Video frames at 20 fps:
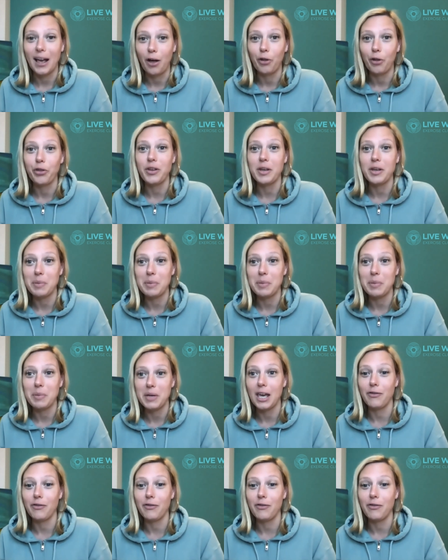healthy
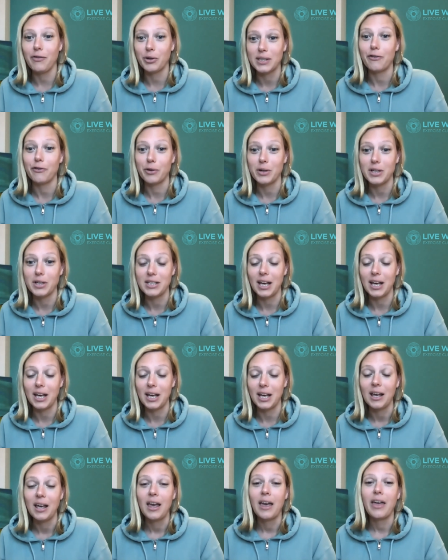behaviors every
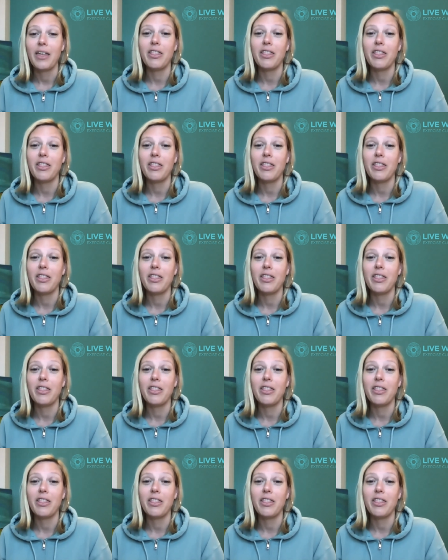day.